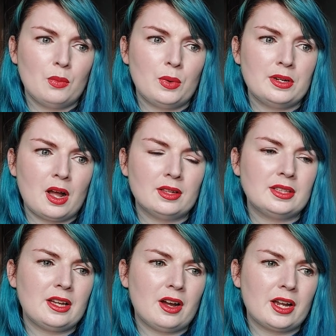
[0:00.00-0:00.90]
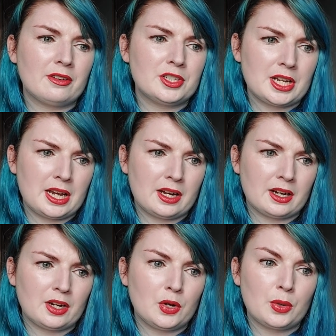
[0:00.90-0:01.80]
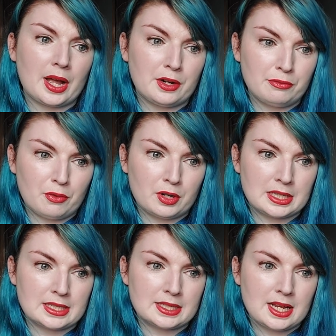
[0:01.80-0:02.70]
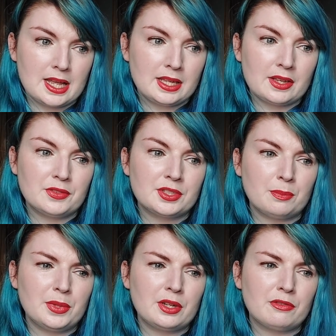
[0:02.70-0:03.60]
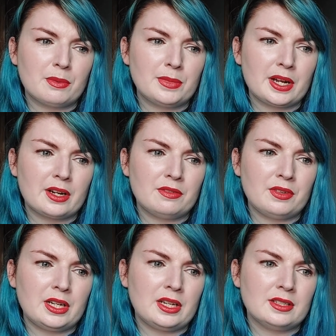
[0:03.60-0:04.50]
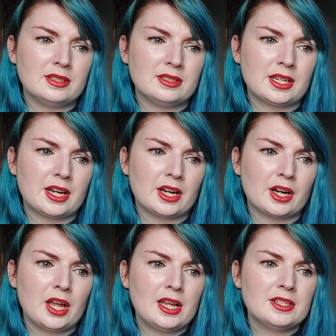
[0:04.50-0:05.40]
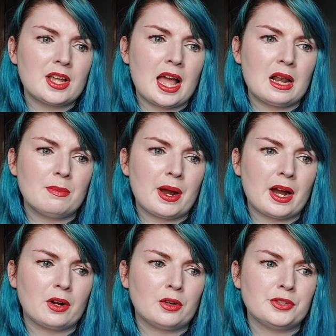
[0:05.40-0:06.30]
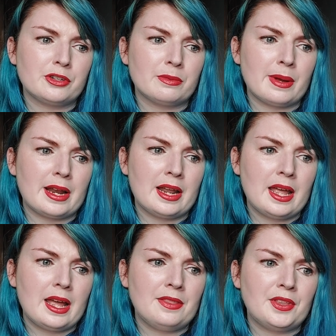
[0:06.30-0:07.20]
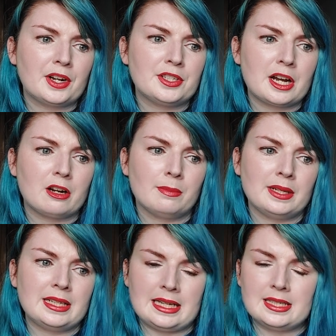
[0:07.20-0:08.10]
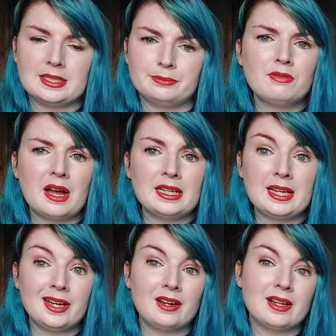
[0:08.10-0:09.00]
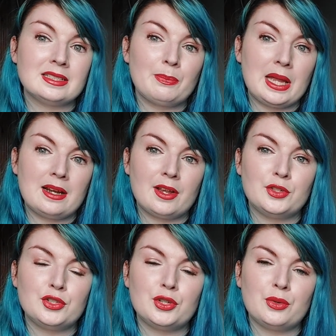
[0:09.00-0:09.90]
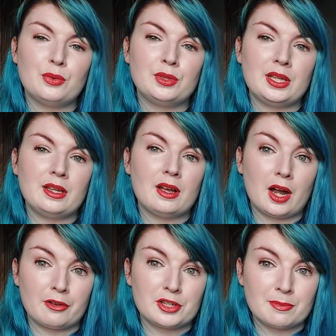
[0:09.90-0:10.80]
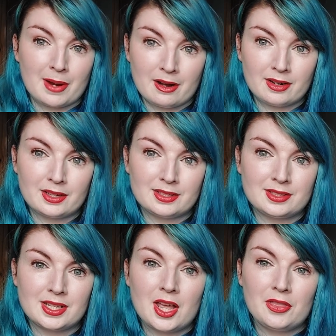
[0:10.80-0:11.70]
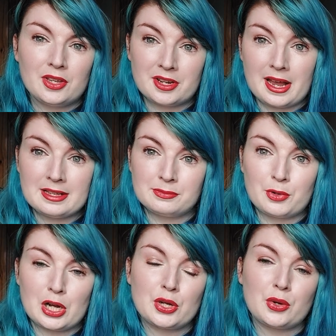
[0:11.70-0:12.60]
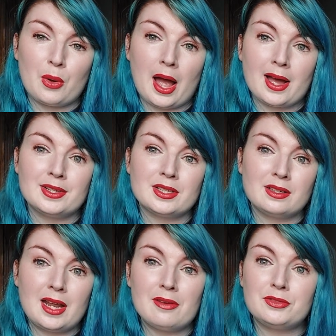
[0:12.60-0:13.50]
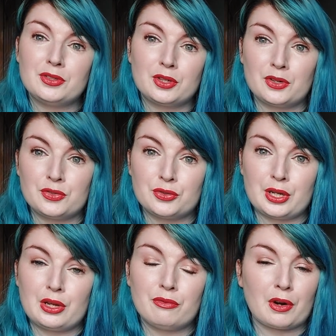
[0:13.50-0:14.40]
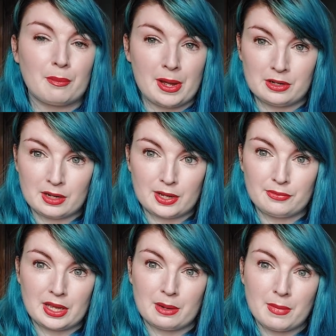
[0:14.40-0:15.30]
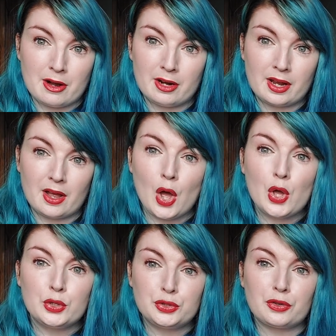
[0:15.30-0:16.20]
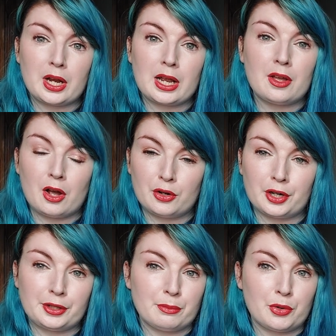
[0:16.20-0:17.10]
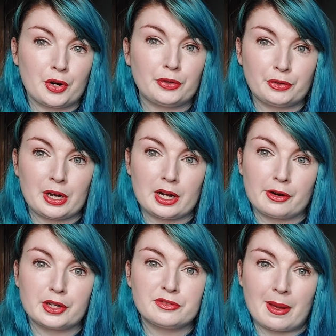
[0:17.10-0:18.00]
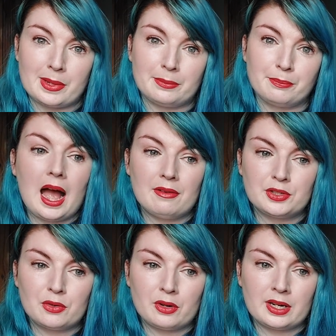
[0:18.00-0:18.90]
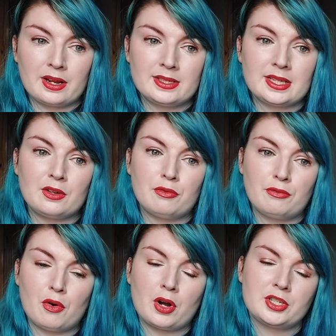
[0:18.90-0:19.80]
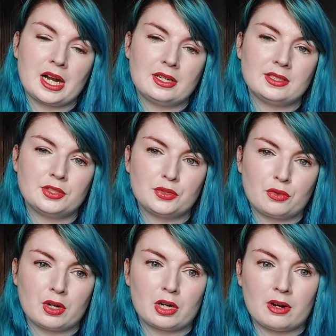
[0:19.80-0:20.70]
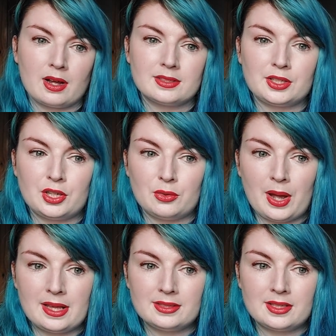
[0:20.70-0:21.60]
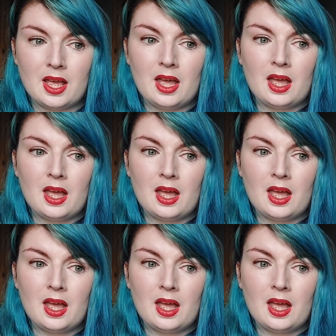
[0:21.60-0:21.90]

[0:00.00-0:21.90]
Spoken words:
Will not the Irish here, who can afford it, give something from their conveniences here to help our countrymen in their terrible need?" Fanny here is appealing to the Irish Americans, the diaspora who had left the country for a better life in America during An Gcirta Mór, the Great Irish Famine. After organising for Charles's tour across the US,